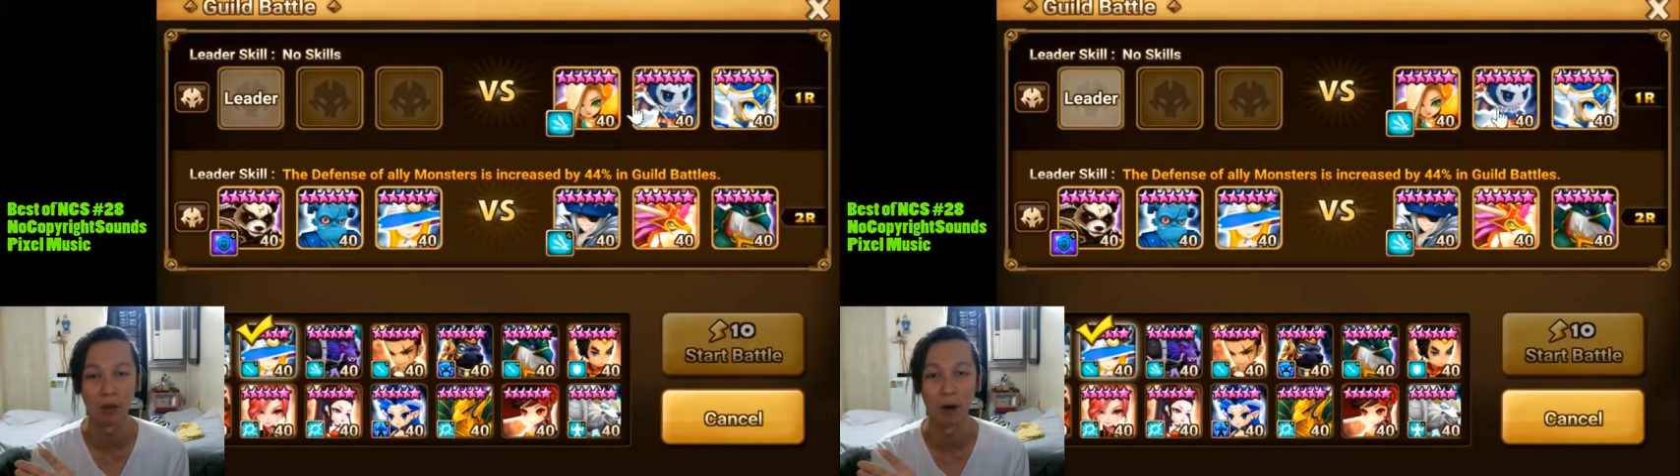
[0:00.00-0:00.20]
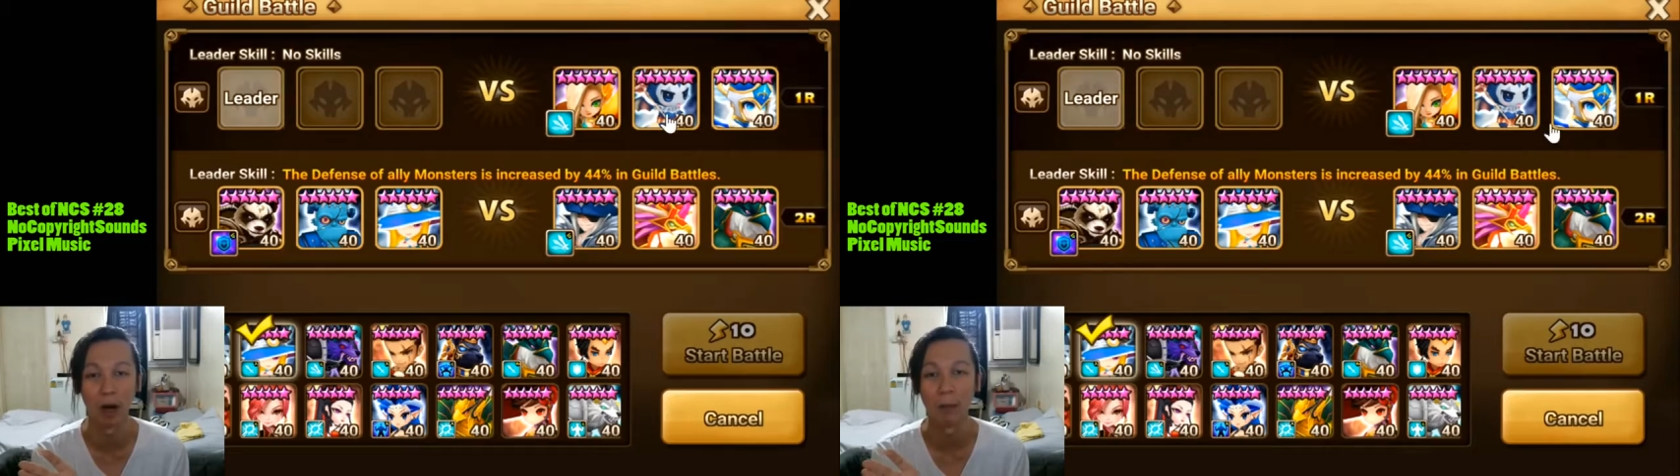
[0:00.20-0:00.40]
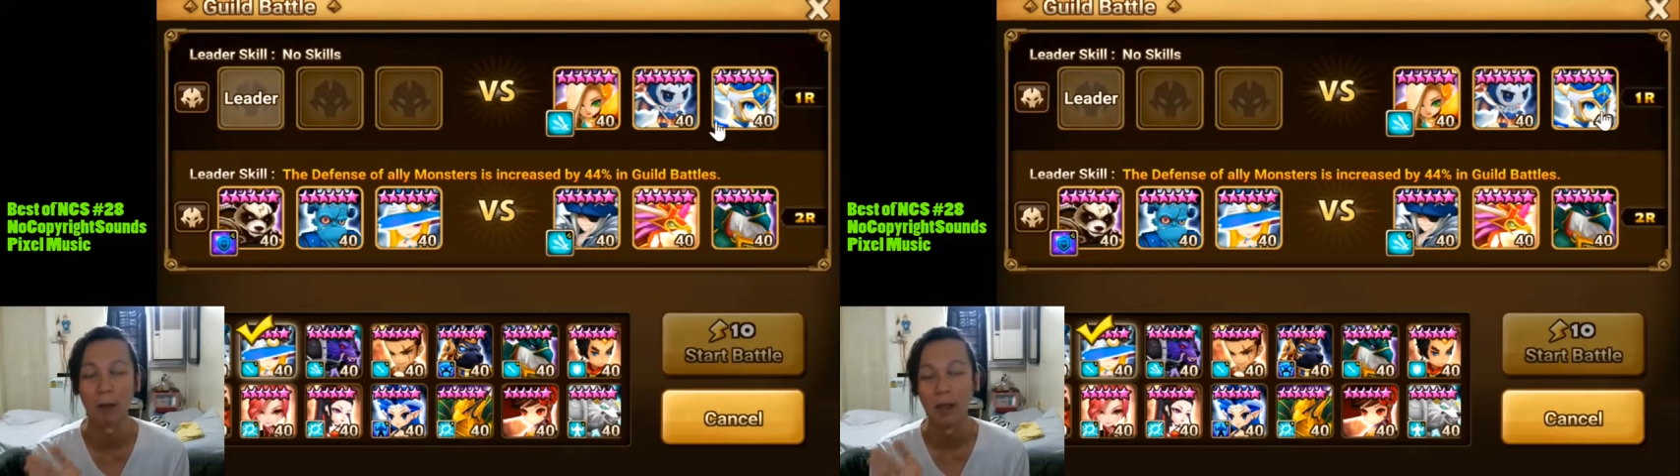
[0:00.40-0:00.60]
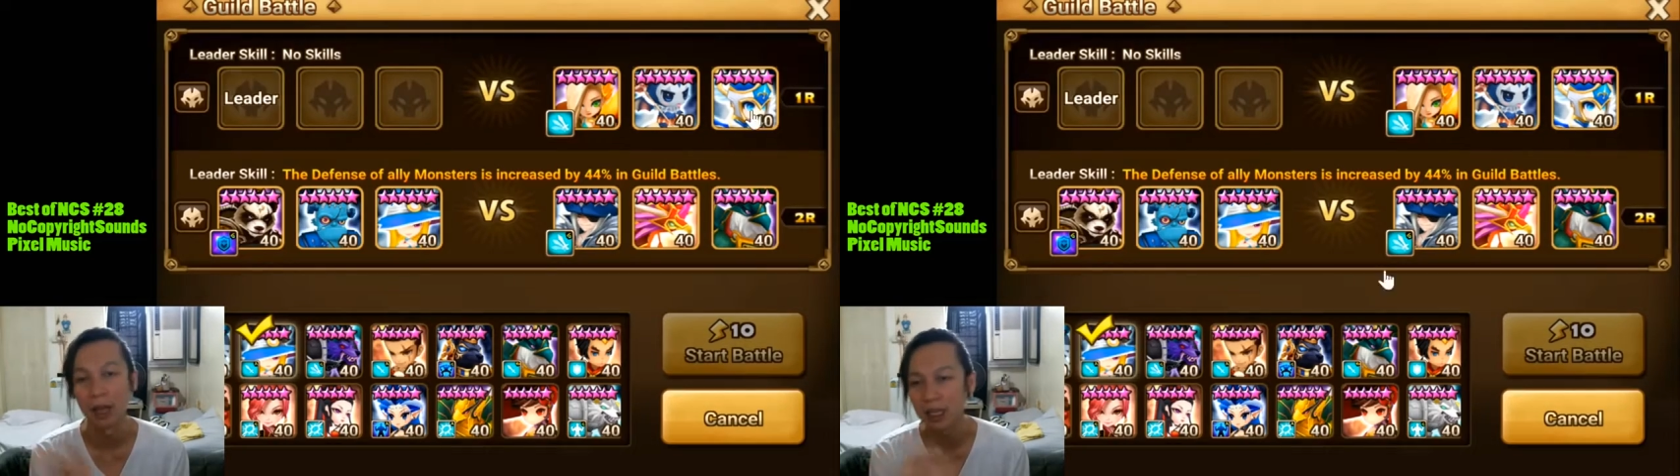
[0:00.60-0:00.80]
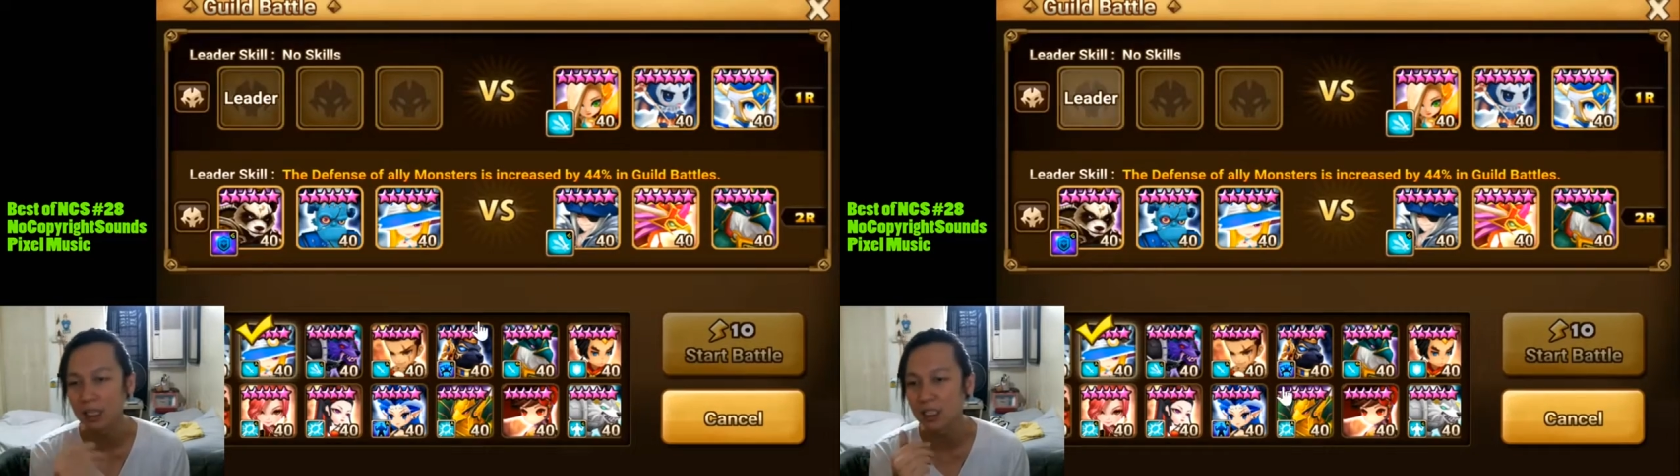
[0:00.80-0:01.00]
crime,
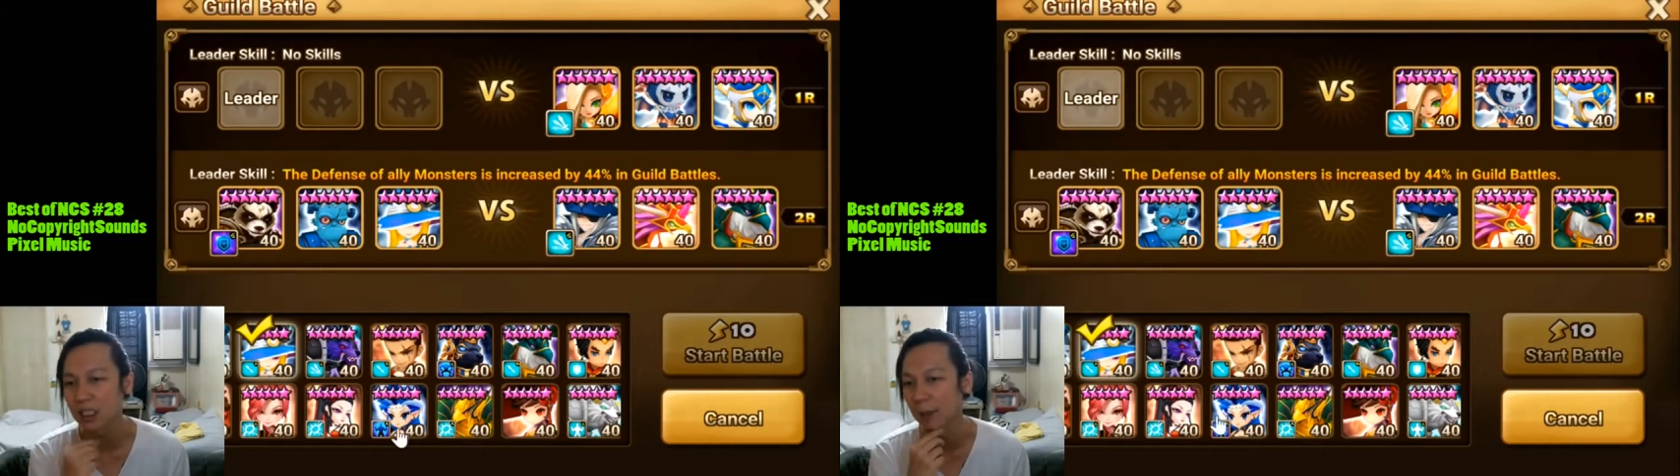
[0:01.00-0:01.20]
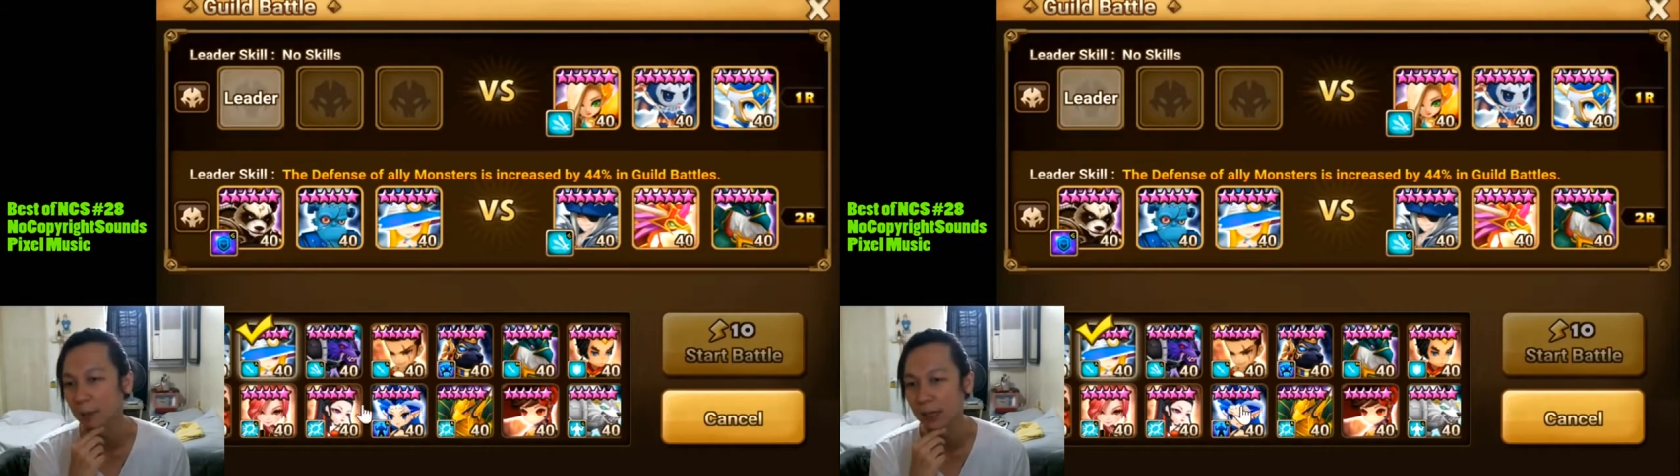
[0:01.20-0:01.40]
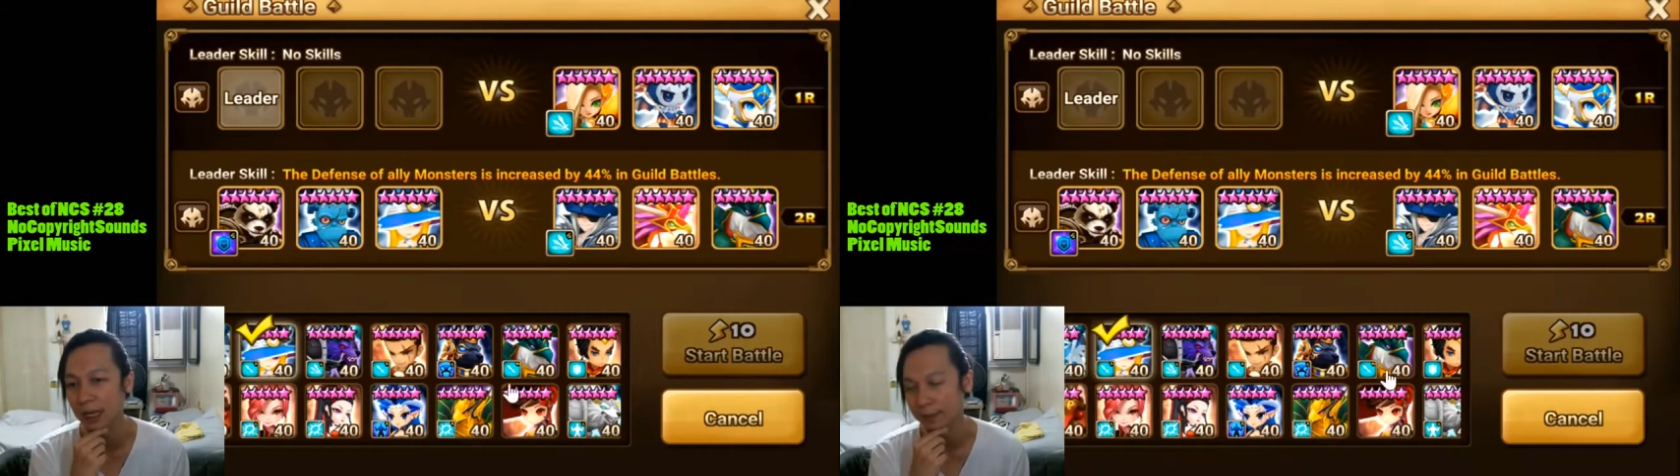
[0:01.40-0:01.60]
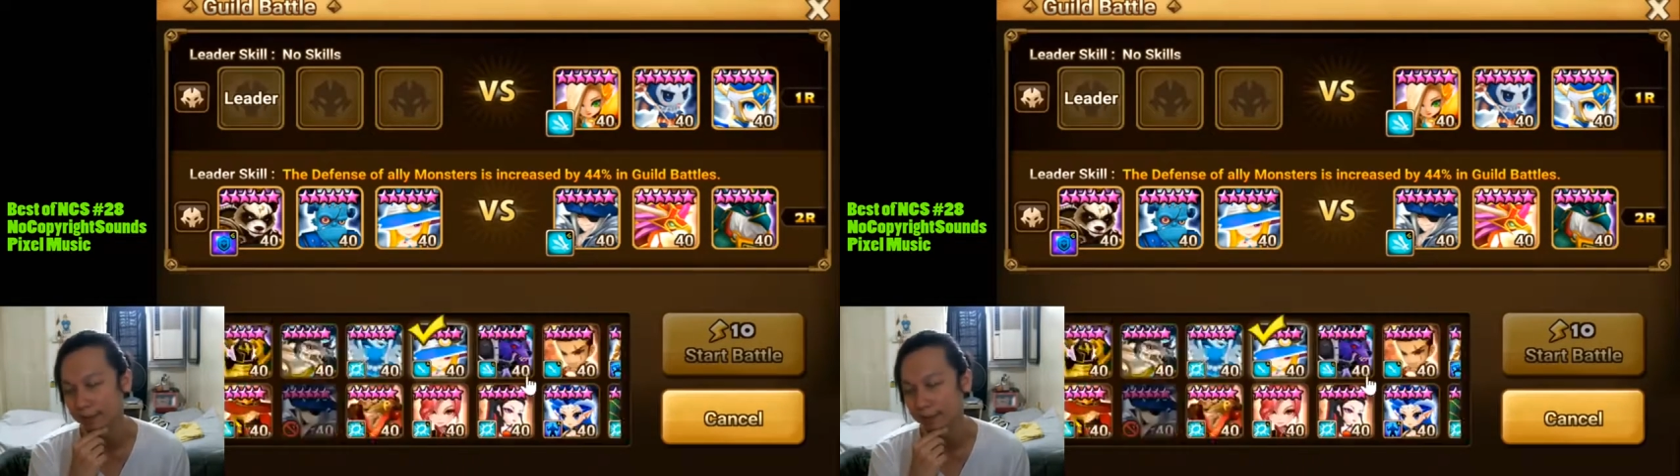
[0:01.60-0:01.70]
and that's a Camilla.